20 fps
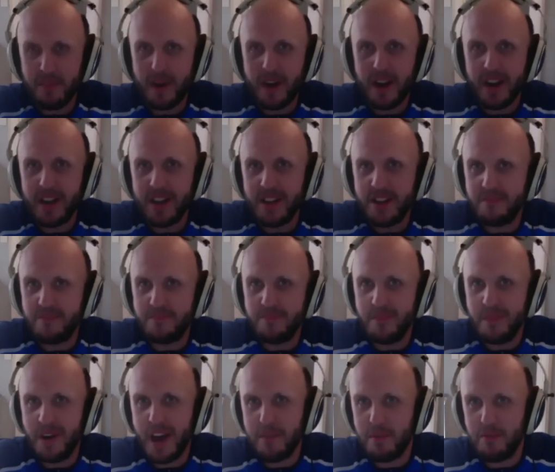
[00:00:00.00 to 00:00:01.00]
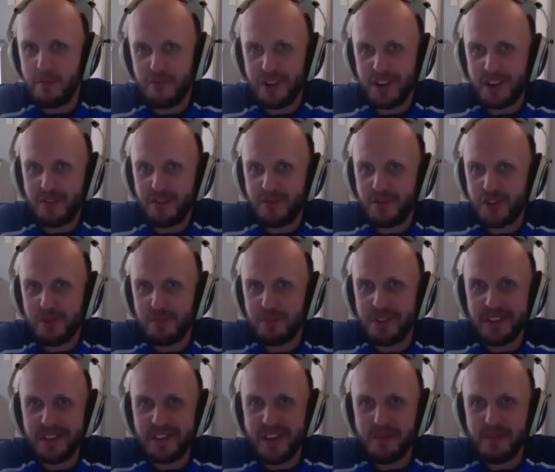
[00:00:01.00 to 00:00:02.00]
I'm afraid of
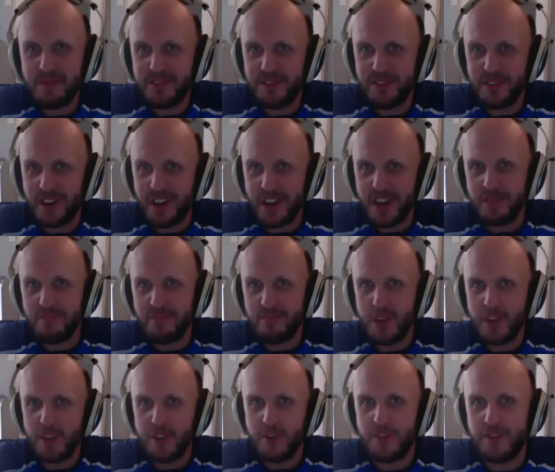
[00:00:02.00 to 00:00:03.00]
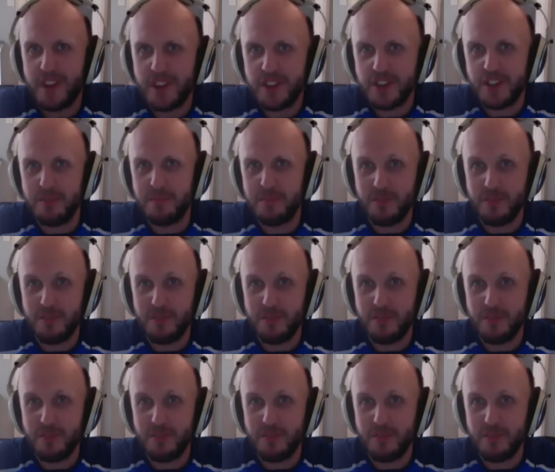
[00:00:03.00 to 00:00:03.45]
sharpening them, so like I don't touch them.